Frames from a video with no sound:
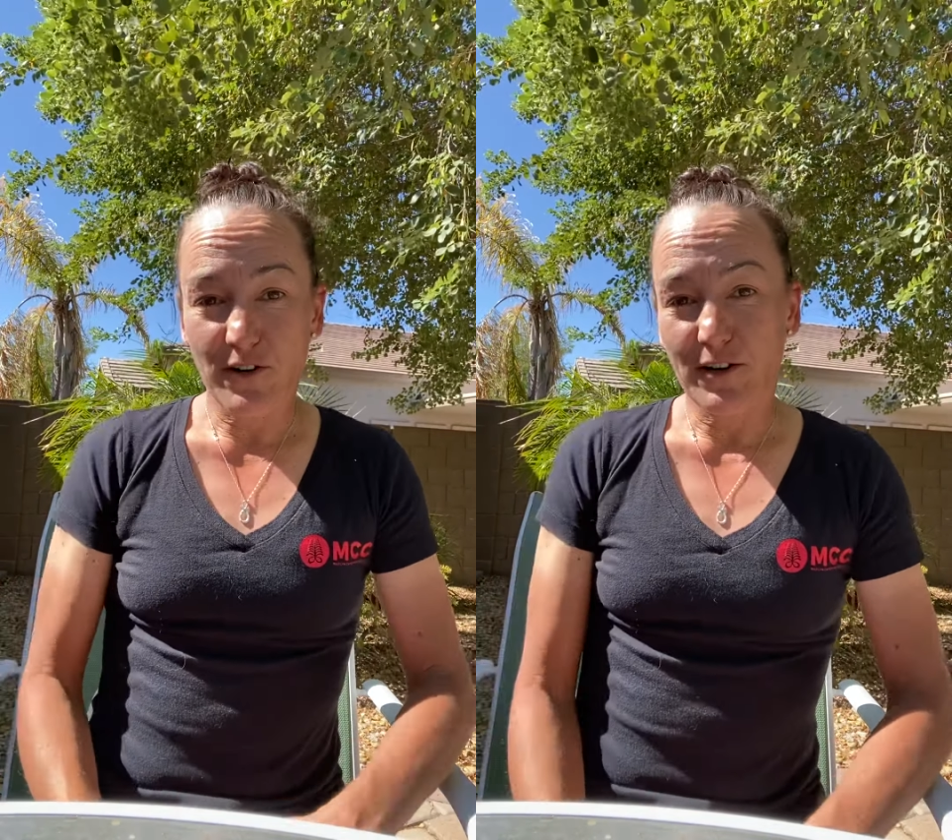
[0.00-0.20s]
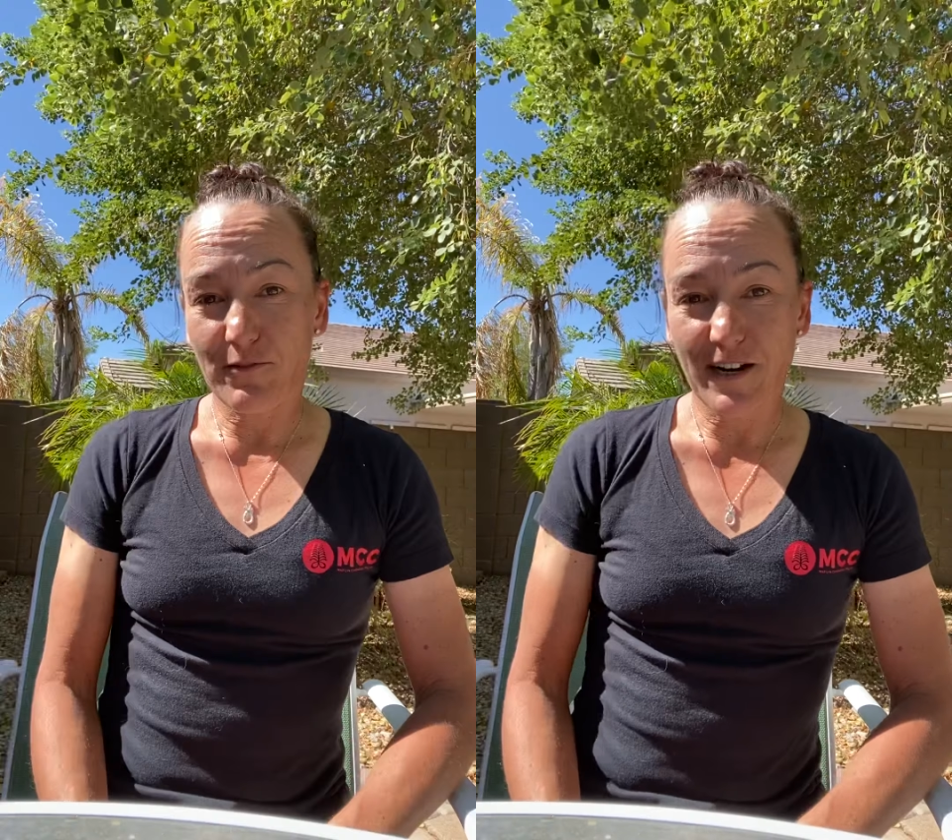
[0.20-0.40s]

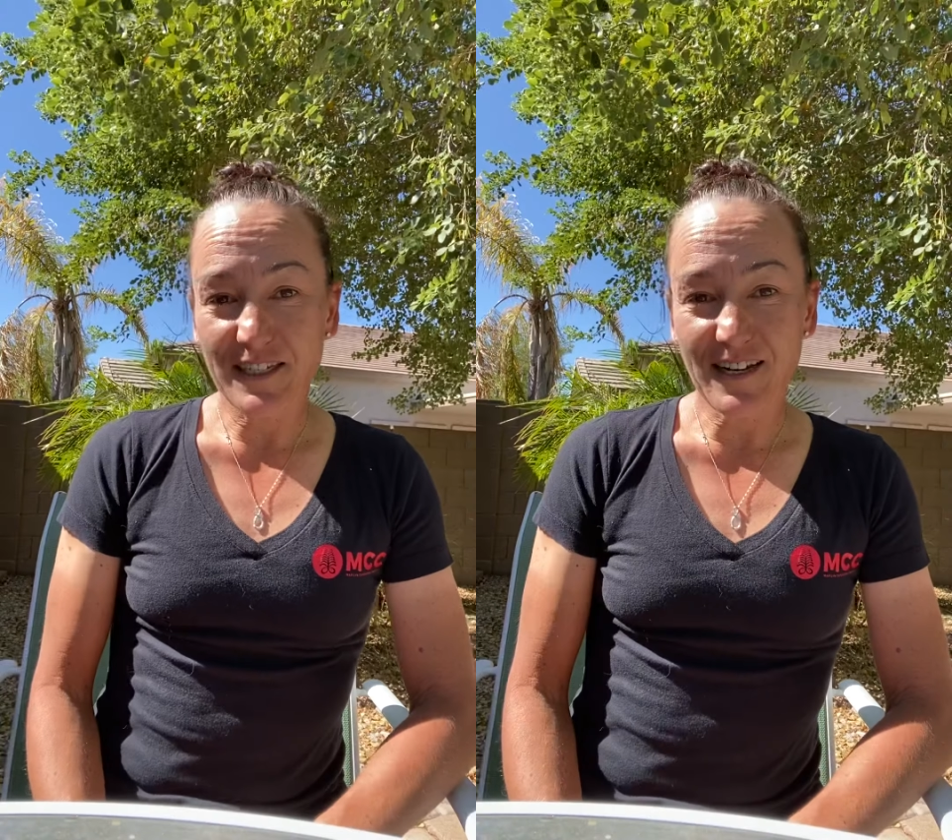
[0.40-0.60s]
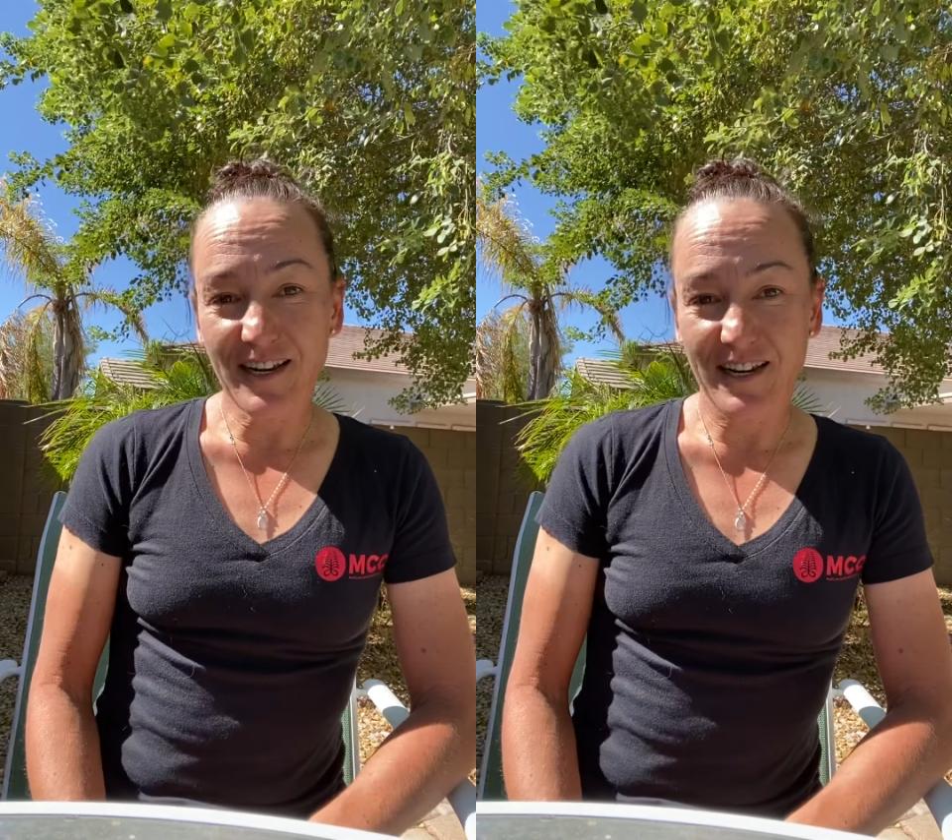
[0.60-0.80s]
your race
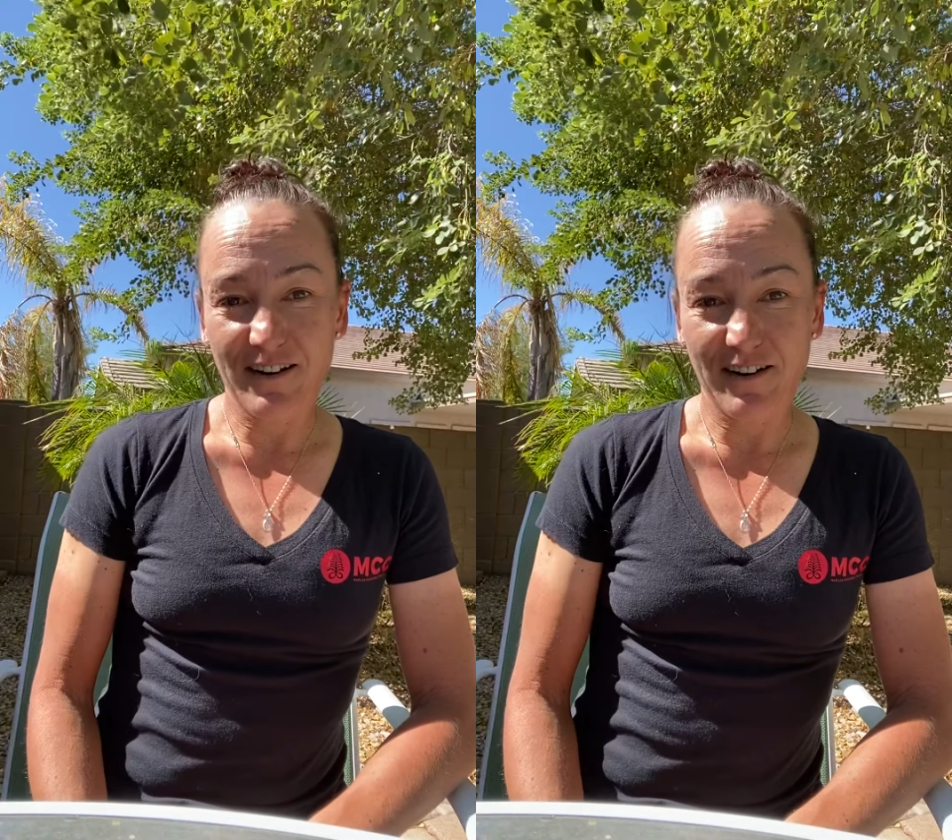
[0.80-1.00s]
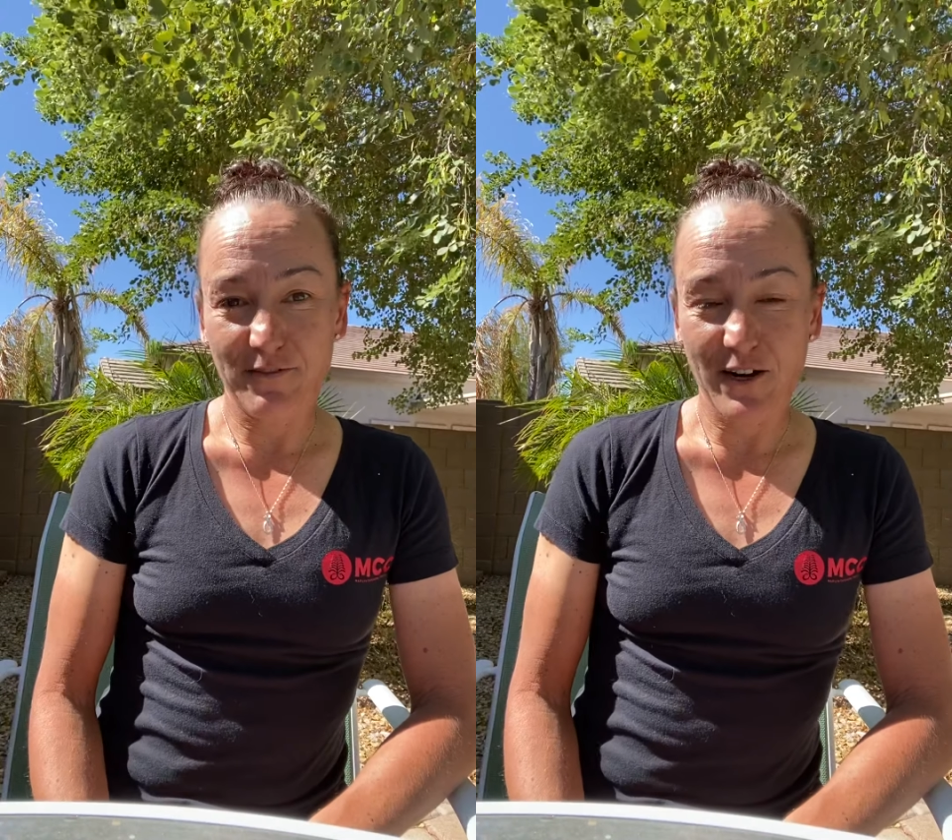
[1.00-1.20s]
day
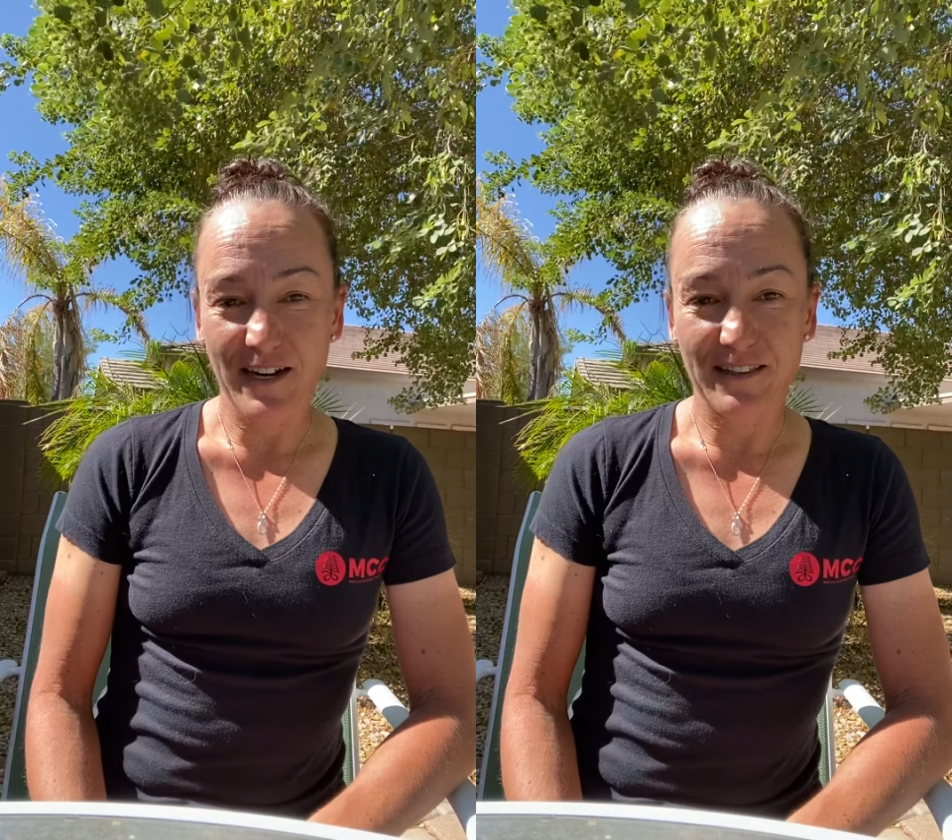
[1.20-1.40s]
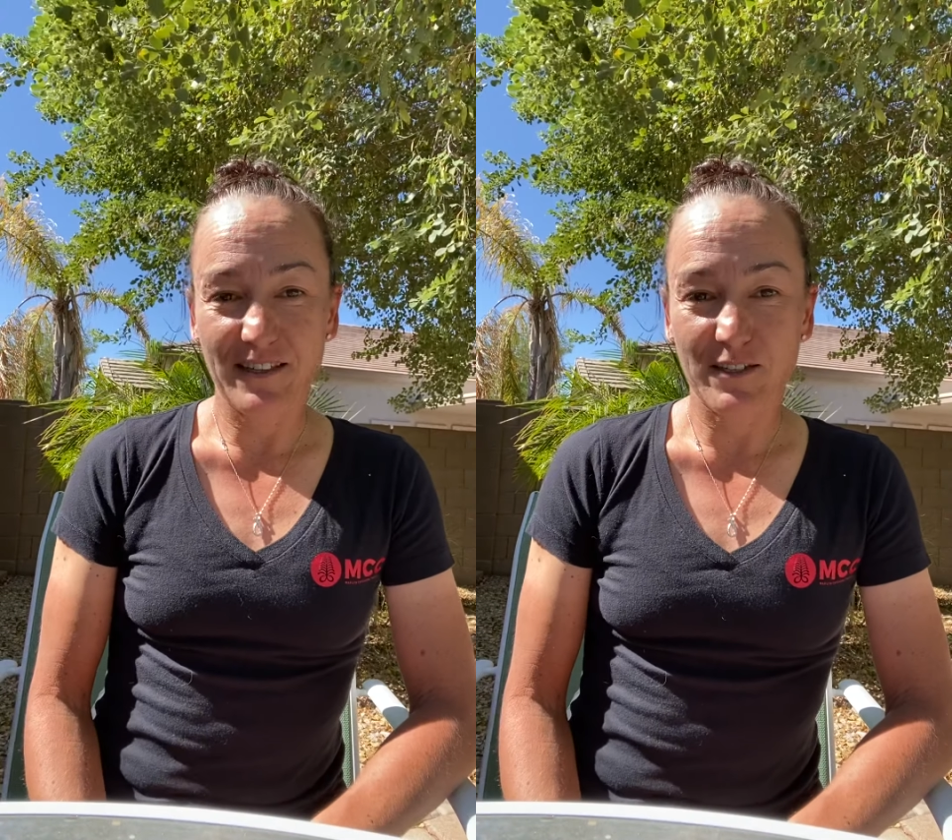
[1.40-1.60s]
here if you're
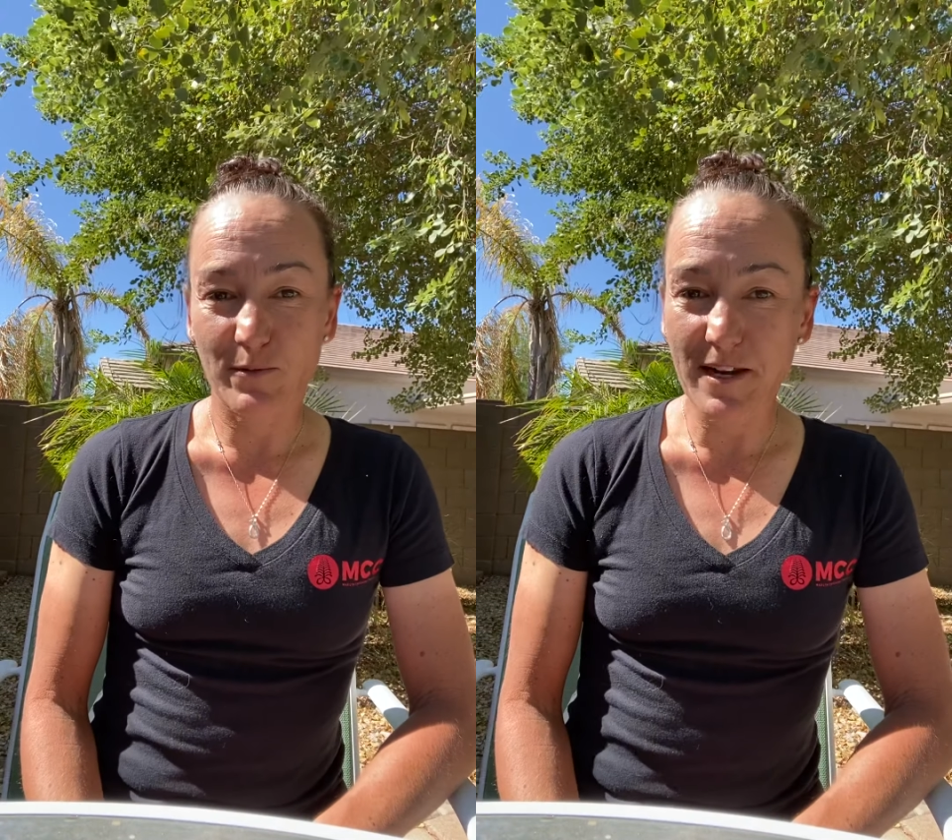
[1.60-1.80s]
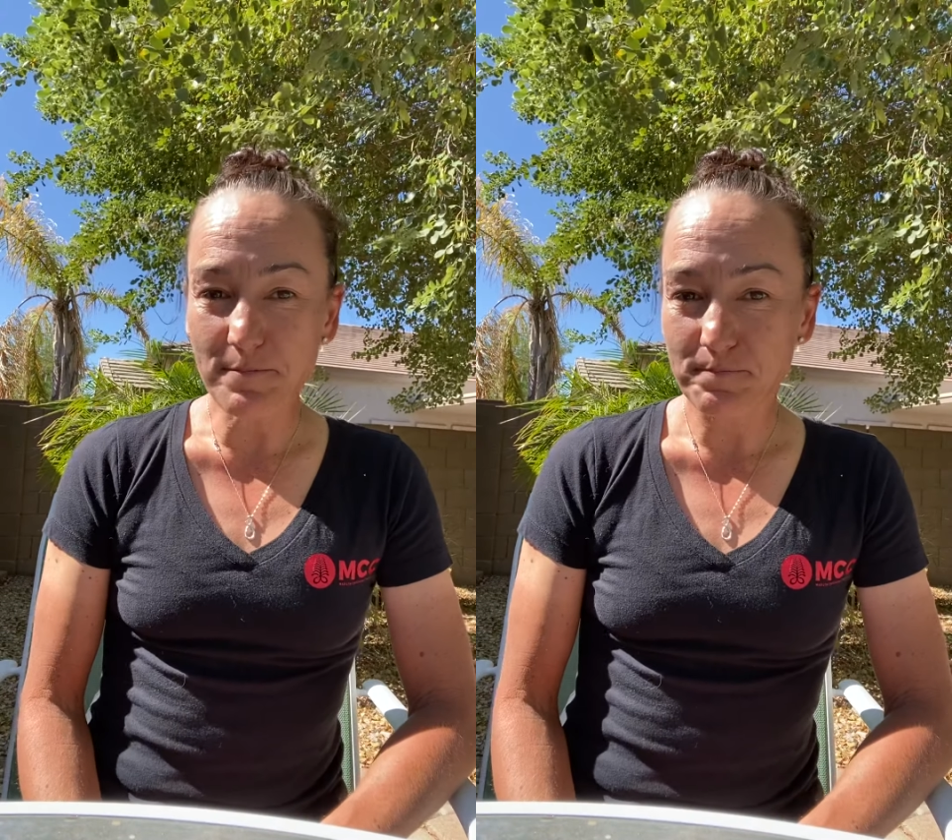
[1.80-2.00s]
headed this way.